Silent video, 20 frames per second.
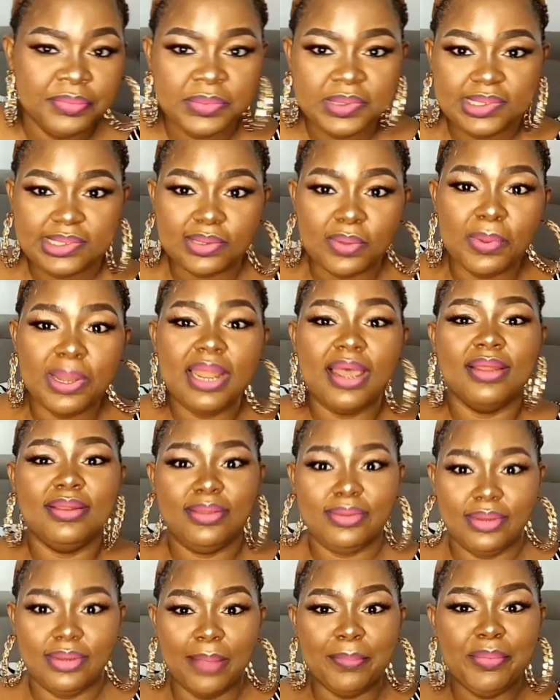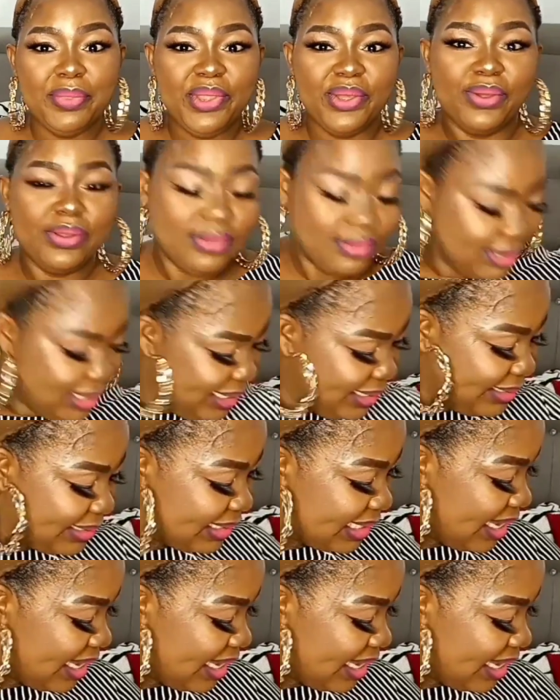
So when I'm done, it's